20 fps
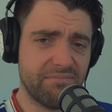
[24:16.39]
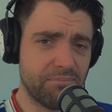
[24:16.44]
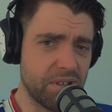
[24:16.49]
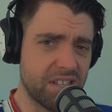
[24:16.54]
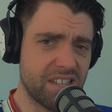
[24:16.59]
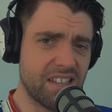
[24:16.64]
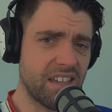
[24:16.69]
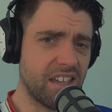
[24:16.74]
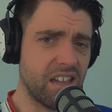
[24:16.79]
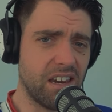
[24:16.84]

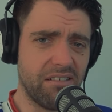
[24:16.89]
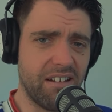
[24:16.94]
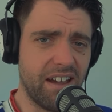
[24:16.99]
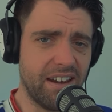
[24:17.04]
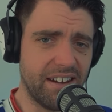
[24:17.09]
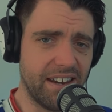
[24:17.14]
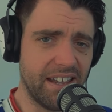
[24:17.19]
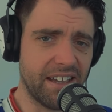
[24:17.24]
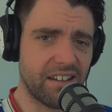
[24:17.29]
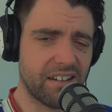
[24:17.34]
particular
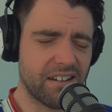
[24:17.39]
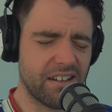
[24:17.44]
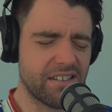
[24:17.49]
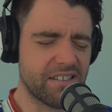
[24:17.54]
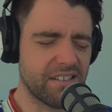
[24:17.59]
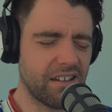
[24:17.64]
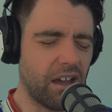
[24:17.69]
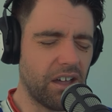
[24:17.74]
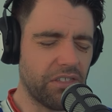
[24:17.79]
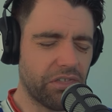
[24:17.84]
ending
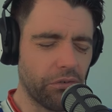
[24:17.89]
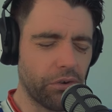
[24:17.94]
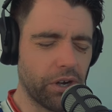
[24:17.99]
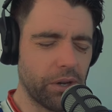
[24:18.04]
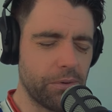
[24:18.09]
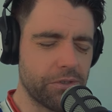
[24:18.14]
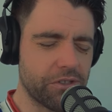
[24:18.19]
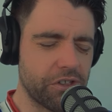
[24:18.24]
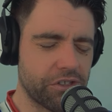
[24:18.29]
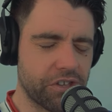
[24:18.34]
because I thought
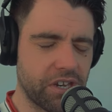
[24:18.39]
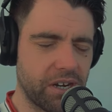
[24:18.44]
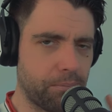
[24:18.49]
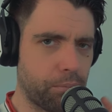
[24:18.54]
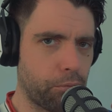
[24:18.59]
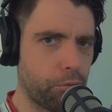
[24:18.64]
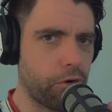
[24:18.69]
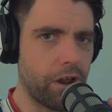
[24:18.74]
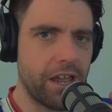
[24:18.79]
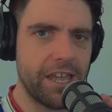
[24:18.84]
it was just going to
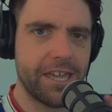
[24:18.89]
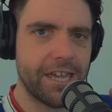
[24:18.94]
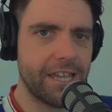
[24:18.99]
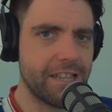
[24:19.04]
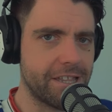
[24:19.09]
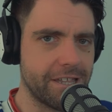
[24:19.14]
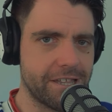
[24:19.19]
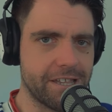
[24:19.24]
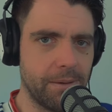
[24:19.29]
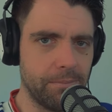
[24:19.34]
break
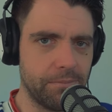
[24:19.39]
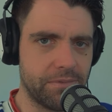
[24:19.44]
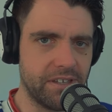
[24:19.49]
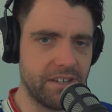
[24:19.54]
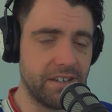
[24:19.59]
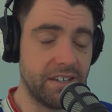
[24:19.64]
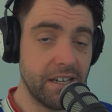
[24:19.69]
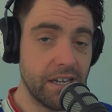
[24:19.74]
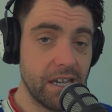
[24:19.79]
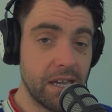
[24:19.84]
into
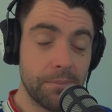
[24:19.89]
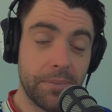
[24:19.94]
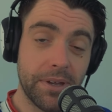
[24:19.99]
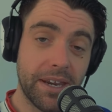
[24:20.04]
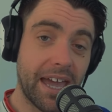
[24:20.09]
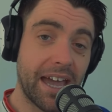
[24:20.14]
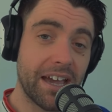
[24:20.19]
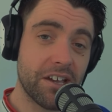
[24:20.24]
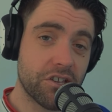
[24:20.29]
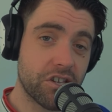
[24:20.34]
something, but
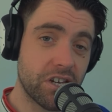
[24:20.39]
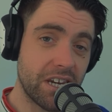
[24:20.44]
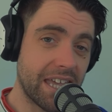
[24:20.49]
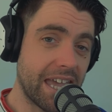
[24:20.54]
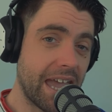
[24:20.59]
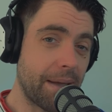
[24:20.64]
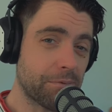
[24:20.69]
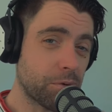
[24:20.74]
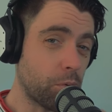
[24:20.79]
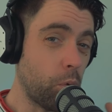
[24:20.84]
it actually
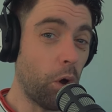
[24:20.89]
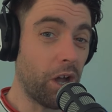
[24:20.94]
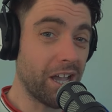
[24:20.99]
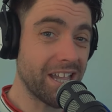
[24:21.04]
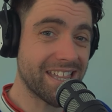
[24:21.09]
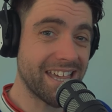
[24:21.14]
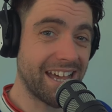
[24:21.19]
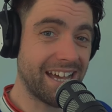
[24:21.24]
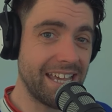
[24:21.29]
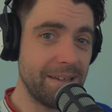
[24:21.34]
kept
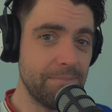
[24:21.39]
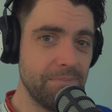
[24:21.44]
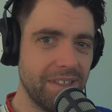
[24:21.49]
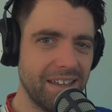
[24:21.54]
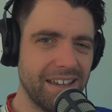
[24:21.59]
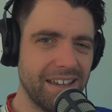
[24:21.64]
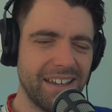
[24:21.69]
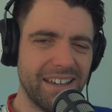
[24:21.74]
quite tame.